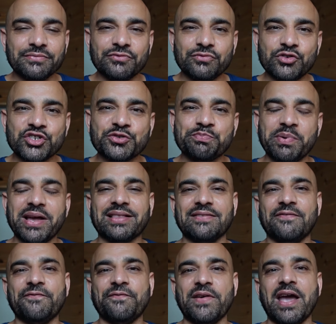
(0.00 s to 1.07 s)
respect
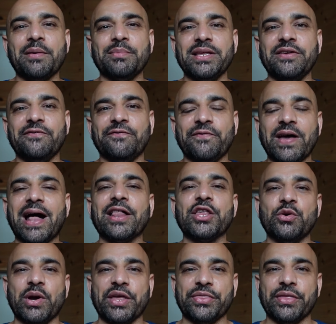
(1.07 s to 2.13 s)
and family
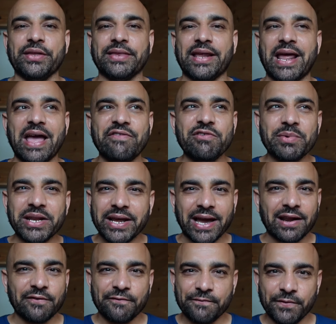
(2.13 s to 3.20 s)
value, I think, that everybody
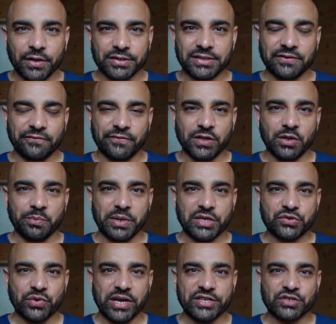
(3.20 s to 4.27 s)
kind of felt in the
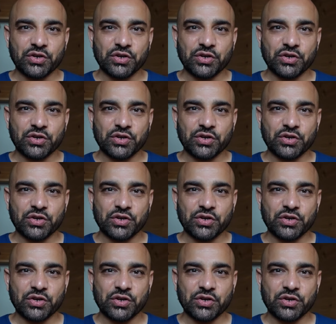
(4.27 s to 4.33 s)
Philippines, right?